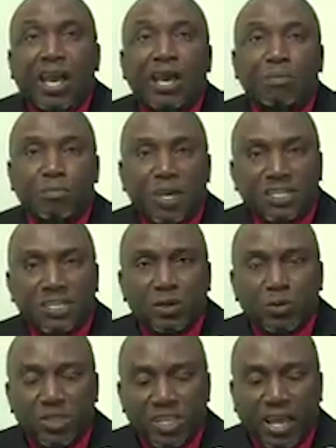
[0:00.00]
I met
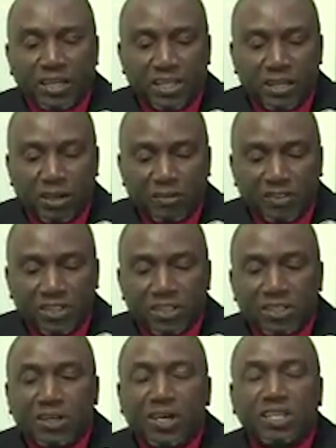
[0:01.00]
with the acting
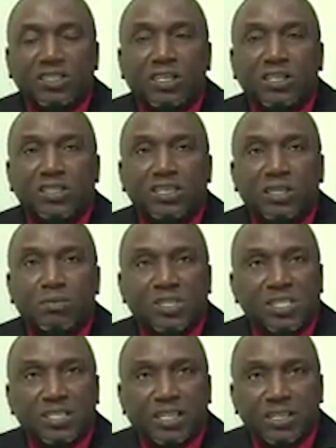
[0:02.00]
governor, Her Excellency
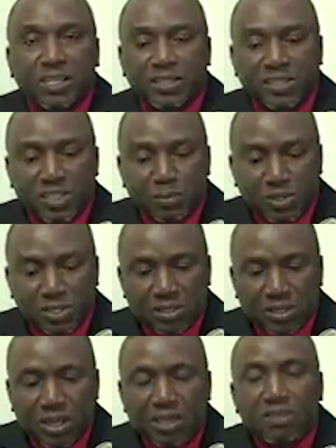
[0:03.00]
Mrs. Lyndall
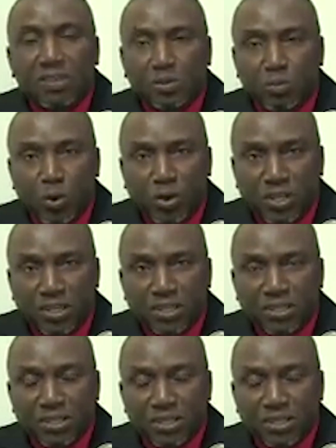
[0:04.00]
Simpson, this morning,